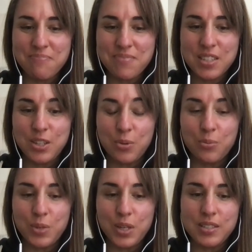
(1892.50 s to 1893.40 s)

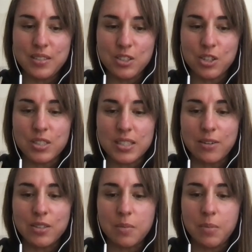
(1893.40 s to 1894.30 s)
it turns
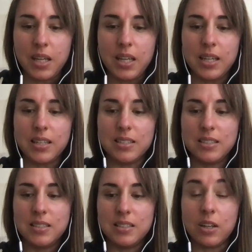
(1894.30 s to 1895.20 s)
out to be
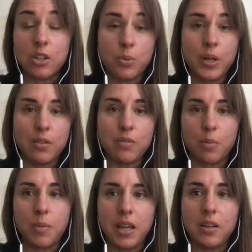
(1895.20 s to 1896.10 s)
a career for
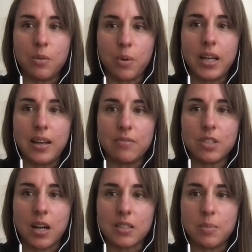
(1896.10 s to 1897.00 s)
me, right? I've
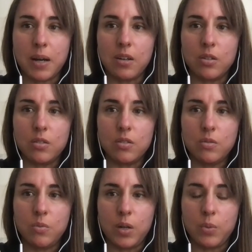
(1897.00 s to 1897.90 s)
talked about
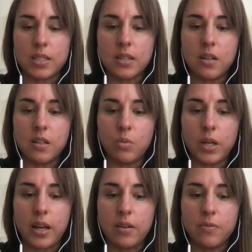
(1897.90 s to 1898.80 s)
when
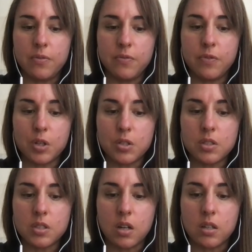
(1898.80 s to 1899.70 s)
I
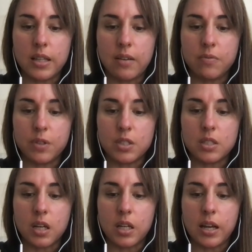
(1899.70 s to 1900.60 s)
first started that first
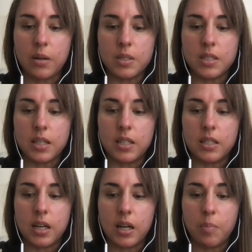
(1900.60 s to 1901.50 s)
study, I was
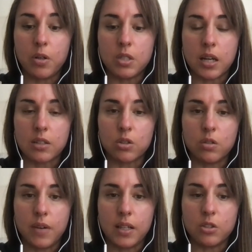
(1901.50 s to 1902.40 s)
in a postdoctoral
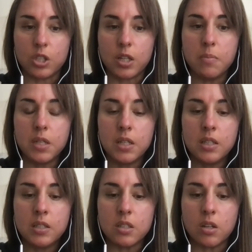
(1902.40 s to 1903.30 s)
fellowship.
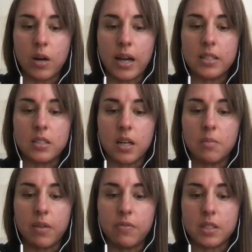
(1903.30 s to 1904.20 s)
So I had done
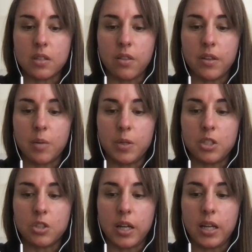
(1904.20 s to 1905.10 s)
my physical therapy
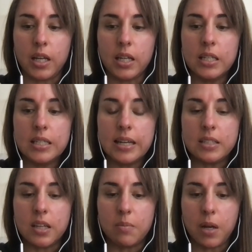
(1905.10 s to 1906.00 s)
training,
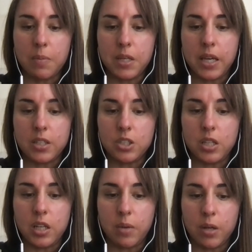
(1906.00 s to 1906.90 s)
had done my
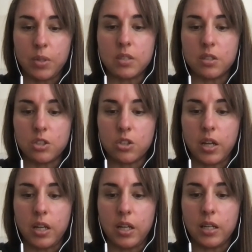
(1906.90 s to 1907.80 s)
PhD, my research
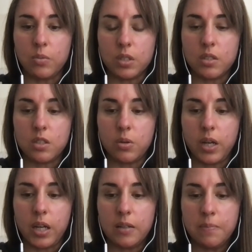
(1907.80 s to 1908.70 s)
training, and was
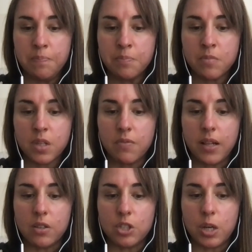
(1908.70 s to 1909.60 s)
doing a
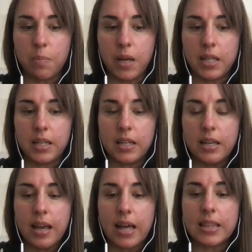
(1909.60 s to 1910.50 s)
fellowship. And
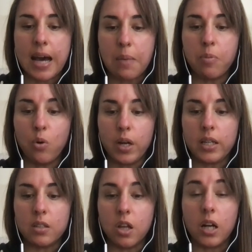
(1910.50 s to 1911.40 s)
at that
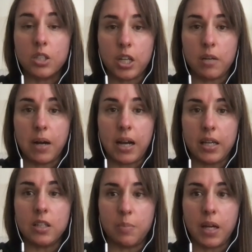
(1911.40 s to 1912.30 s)
point, launching my
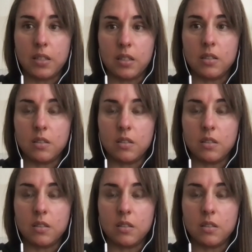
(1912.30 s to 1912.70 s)
independent